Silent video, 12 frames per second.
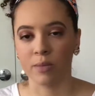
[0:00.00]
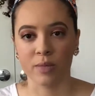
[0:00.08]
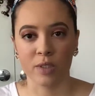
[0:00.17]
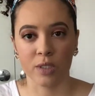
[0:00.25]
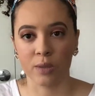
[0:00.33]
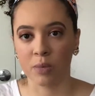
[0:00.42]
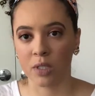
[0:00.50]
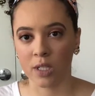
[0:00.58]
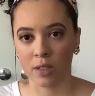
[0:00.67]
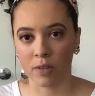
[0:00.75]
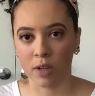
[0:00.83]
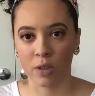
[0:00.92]
There's plenty
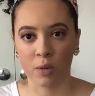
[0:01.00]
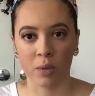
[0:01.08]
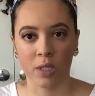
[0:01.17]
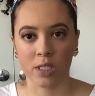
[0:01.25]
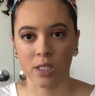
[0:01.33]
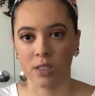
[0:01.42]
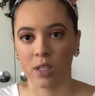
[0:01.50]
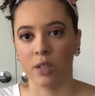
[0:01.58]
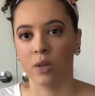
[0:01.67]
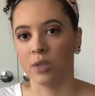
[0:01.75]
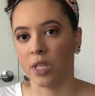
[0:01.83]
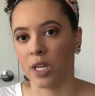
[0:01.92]
of other places like
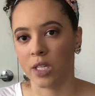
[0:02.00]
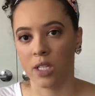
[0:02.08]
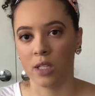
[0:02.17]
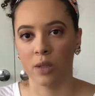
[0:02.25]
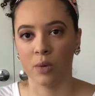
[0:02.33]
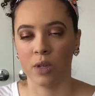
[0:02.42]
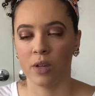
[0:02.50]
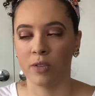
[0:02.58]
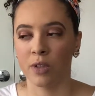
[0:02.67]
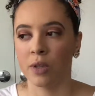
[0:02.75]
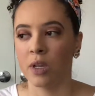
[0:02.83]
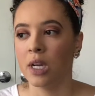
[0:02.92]
GoDaddy or
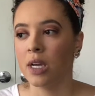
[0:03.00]
whatever.